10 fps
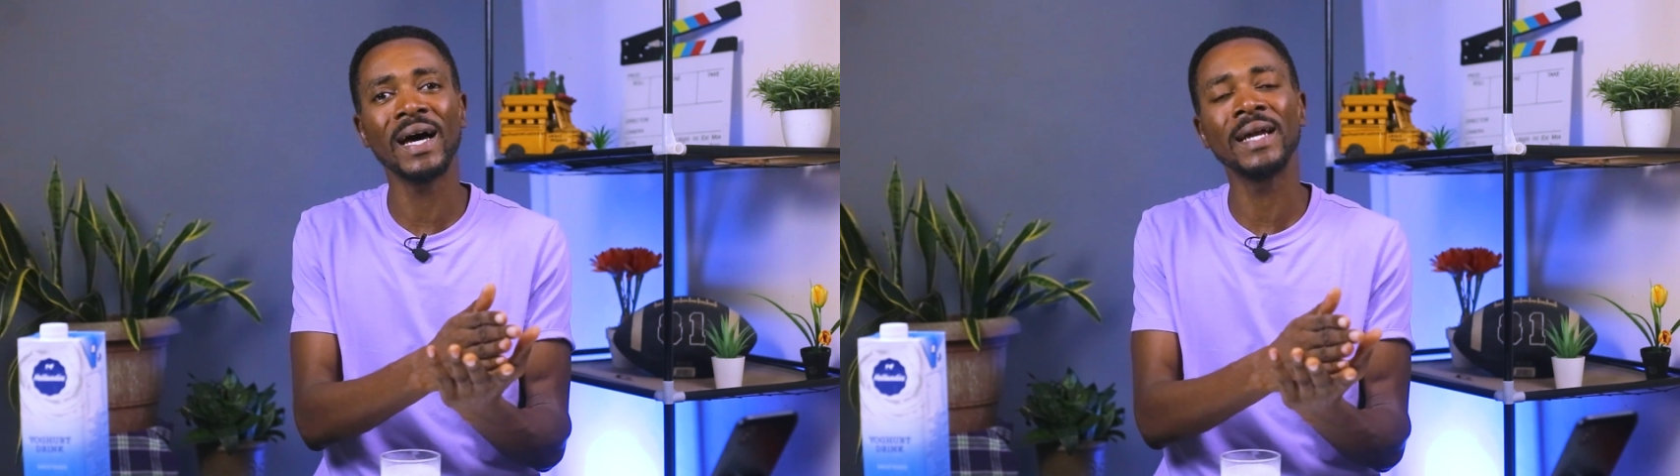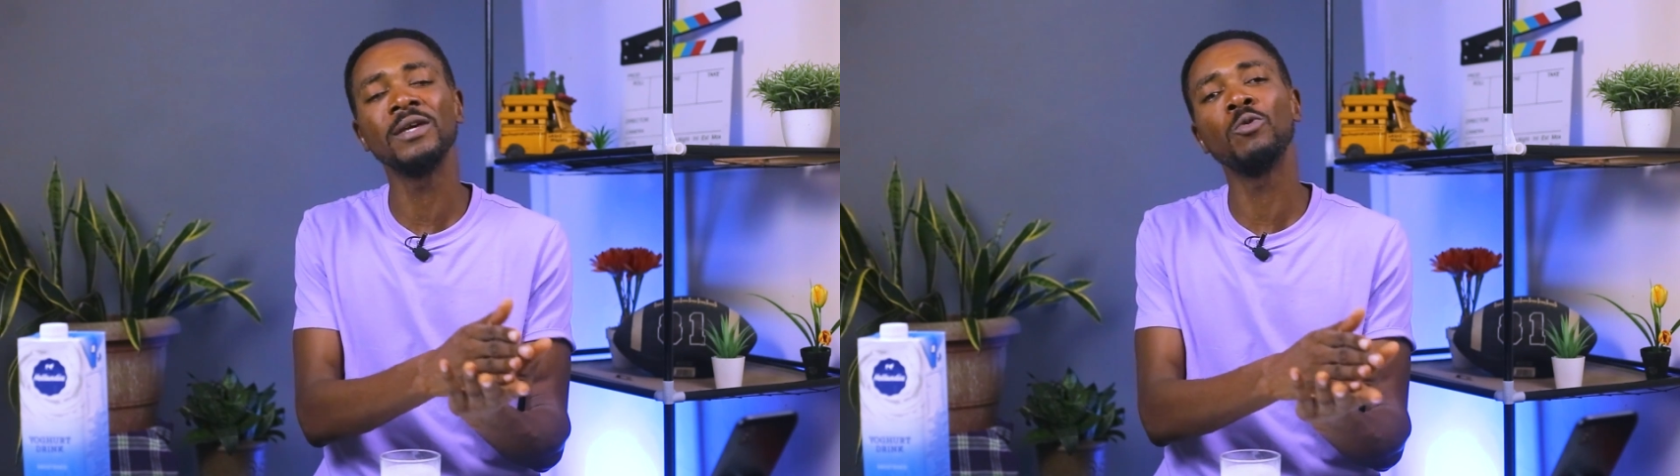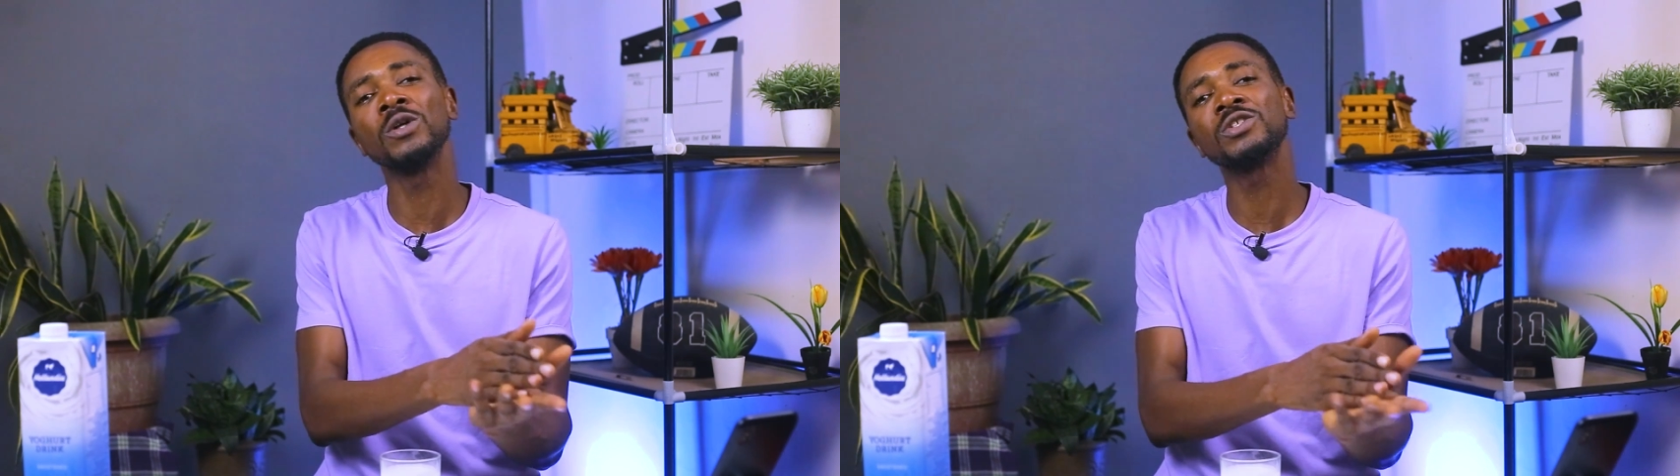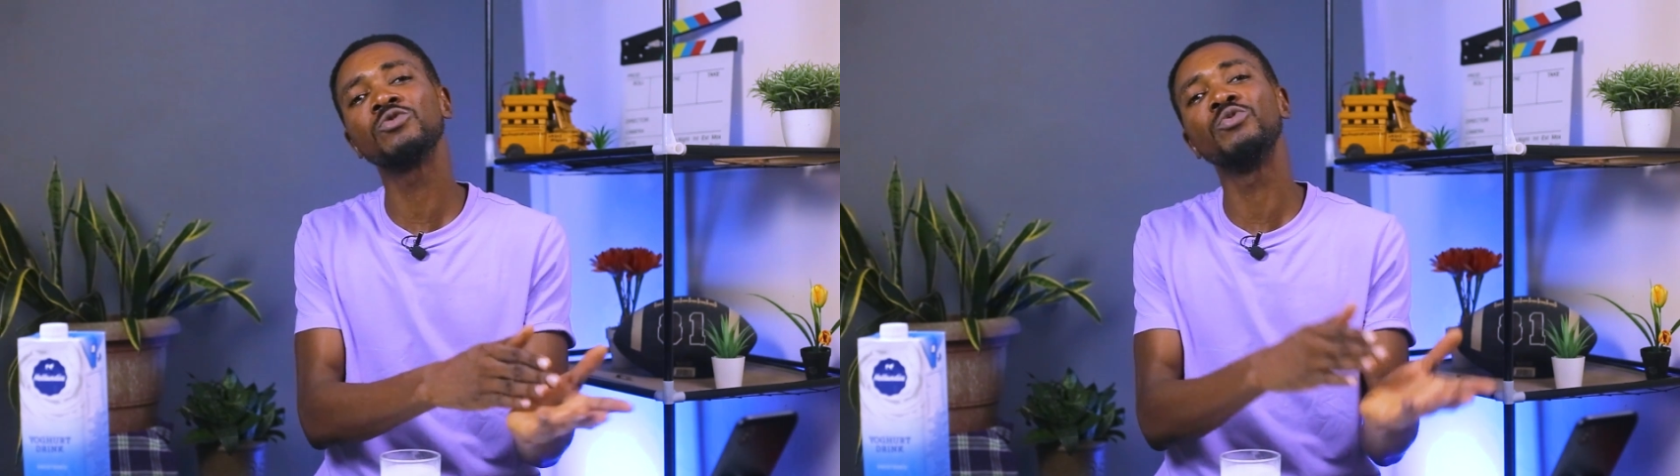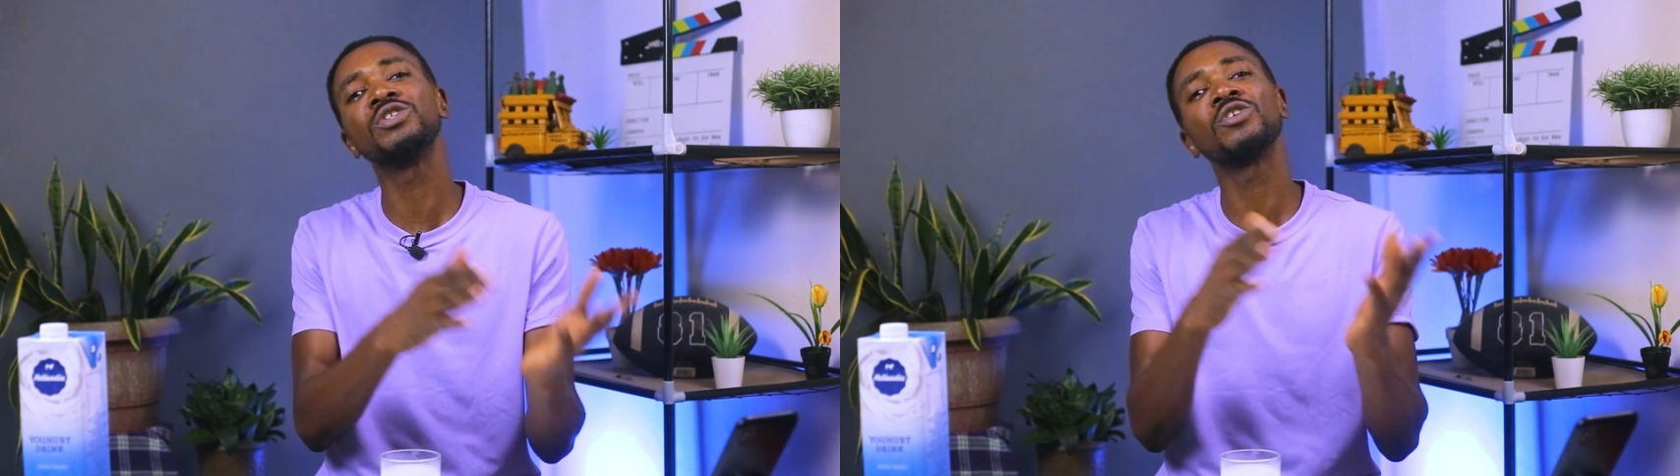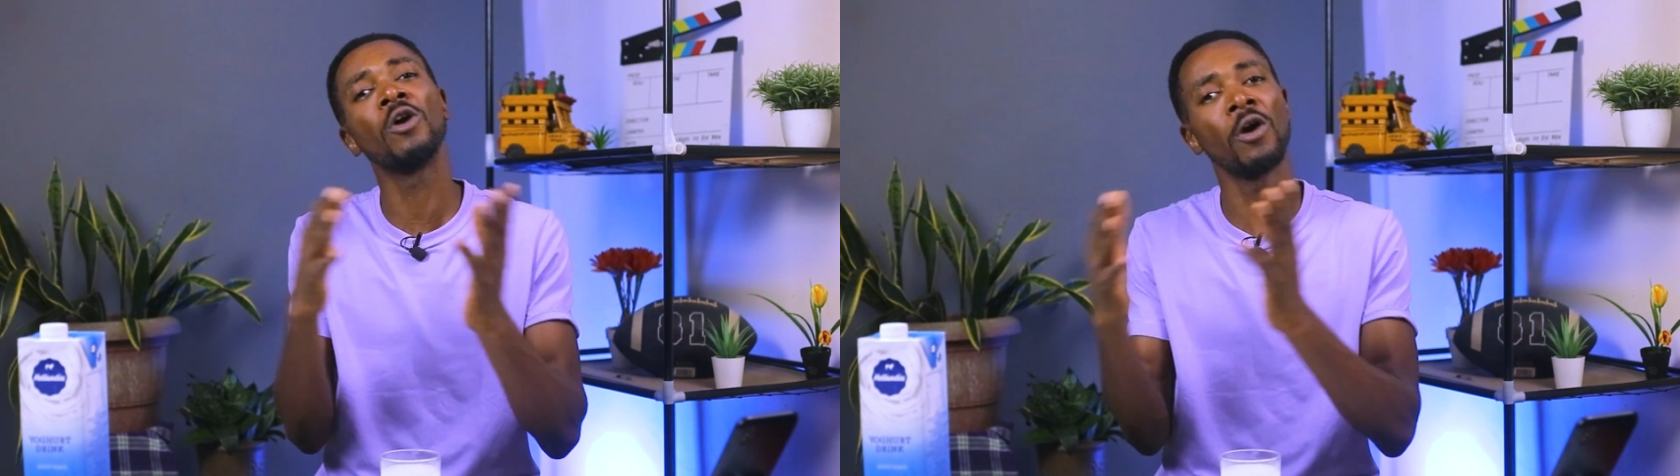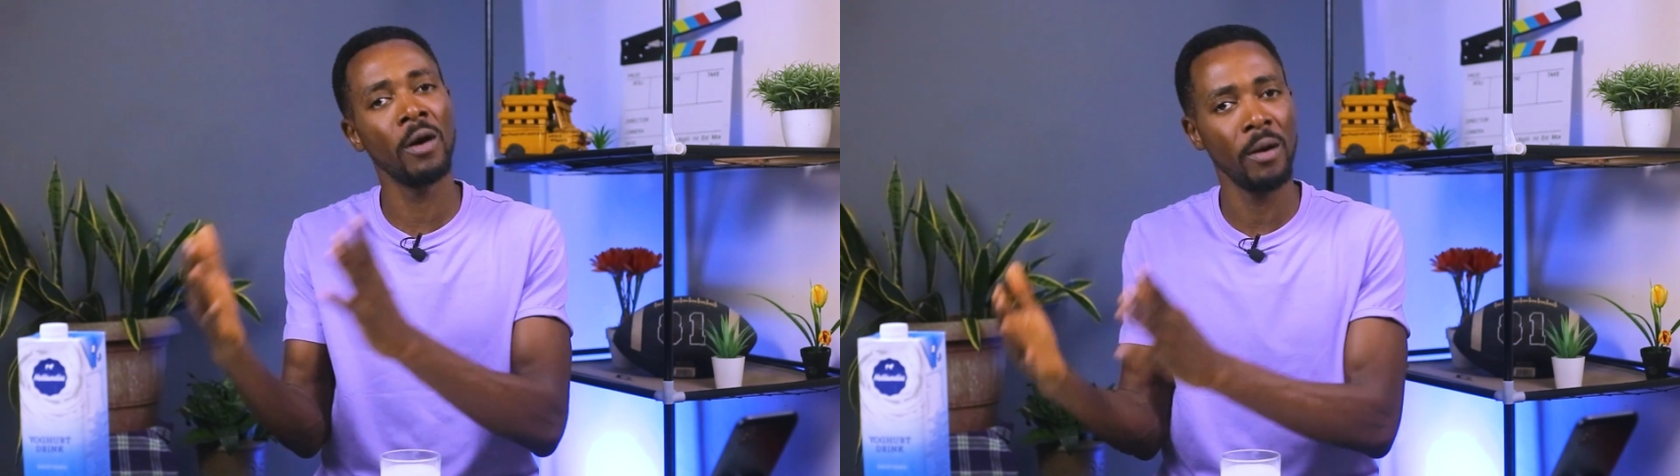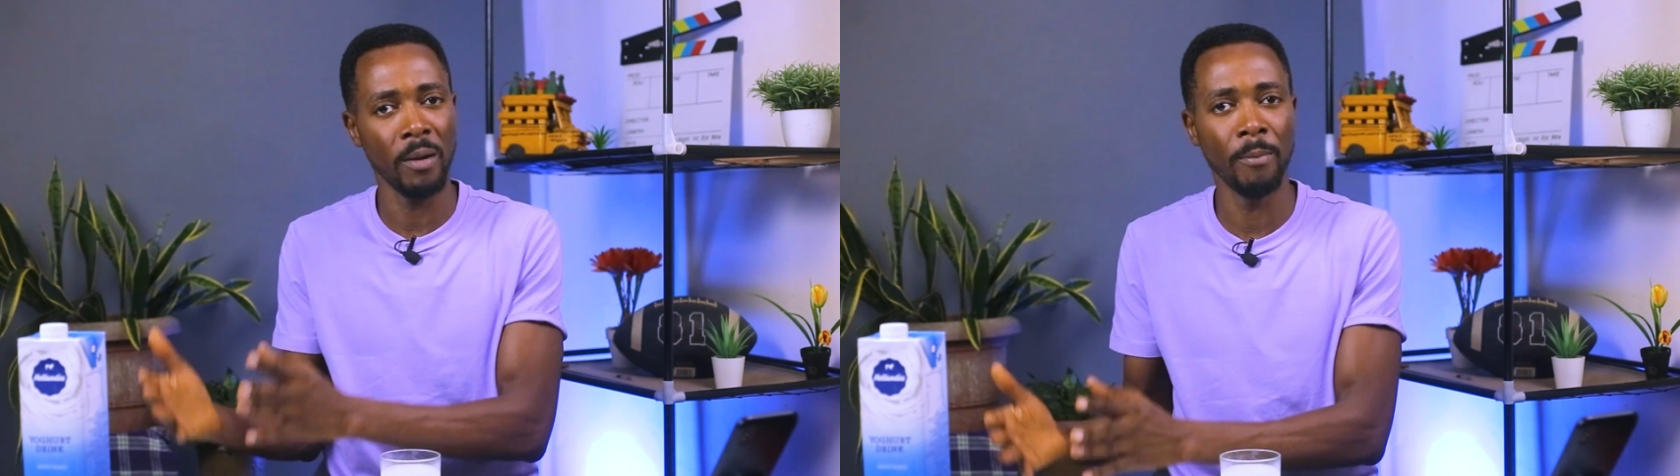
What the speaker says: and he wants to return